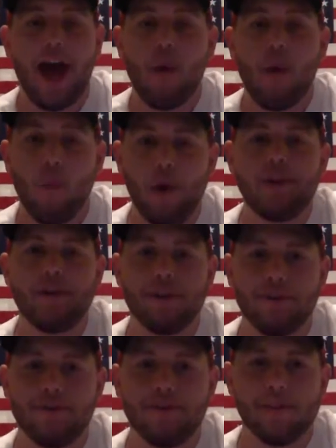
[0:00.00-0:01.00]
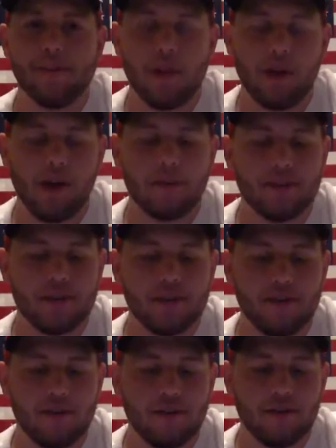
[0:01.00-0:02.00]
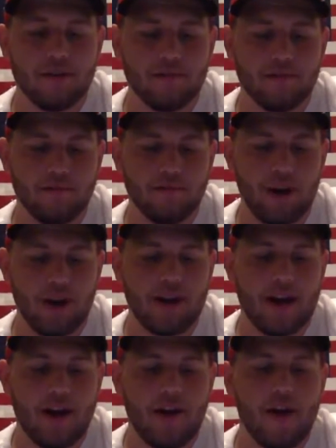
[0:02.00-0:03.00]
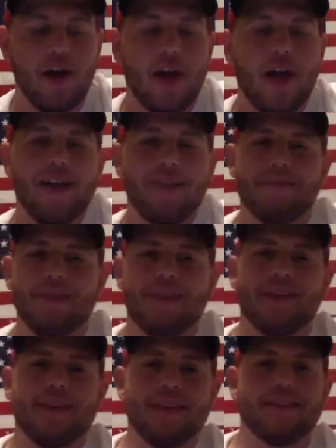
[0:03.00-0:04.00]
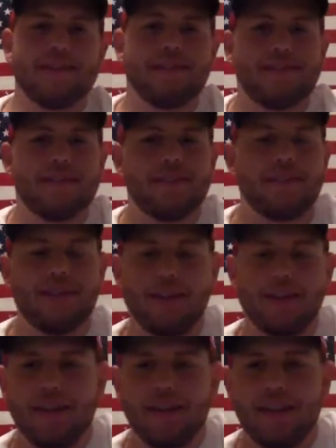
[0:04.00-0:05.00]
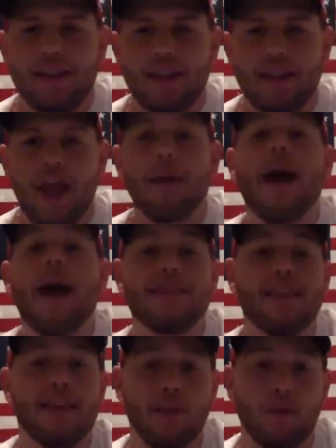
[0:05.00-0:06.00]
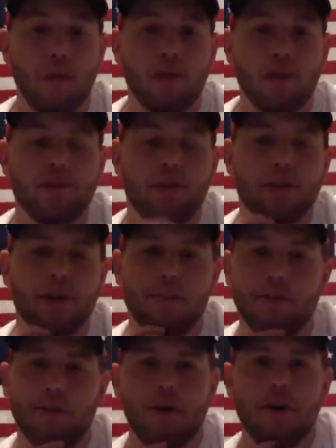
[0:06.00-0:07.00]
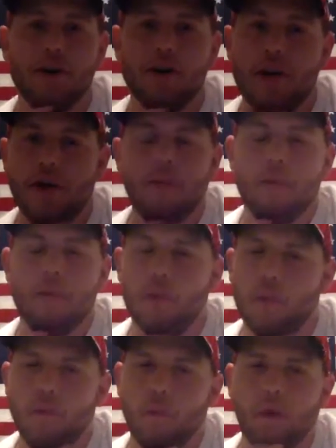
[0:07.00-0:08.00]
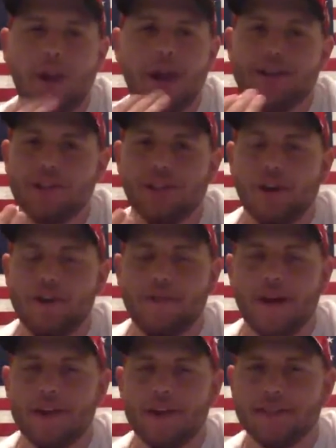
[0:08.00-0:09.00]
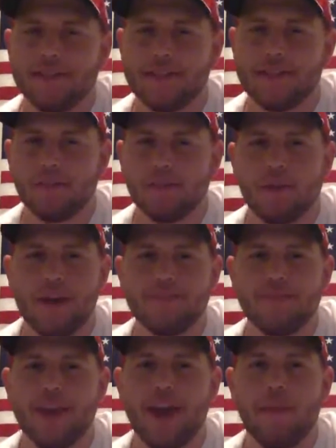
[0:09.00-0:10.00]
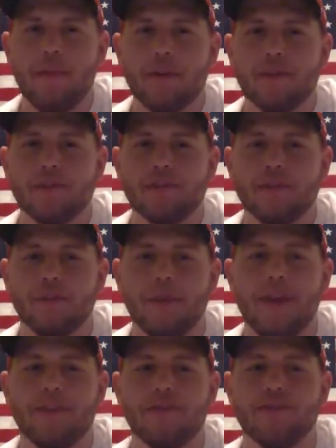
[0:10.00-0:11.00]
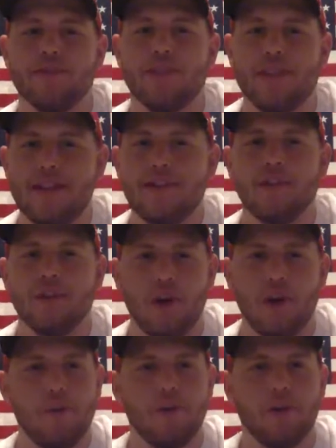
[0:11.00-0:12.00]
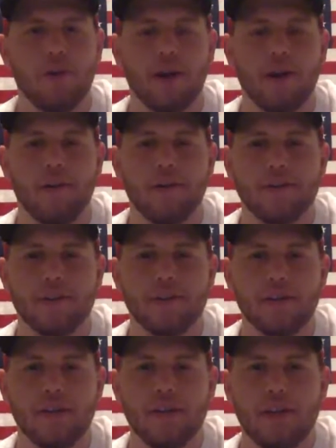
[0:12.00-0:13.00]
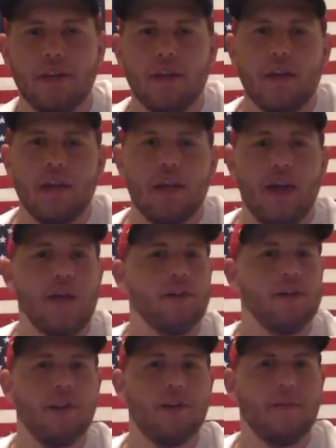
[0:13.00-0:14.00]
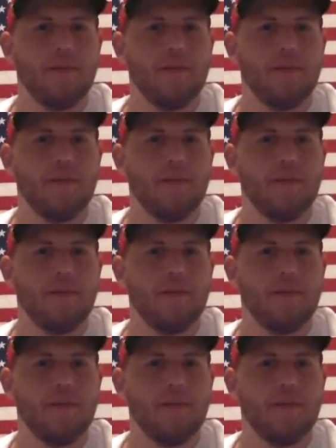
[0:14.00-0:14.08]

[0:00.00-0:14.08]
I wonder if Jimmy Graham's going to break out because I think he will, don't get me wrong. But what I just thought about is it surprised me how much the Panthers didn't go to Greg Olsen. I looked it up.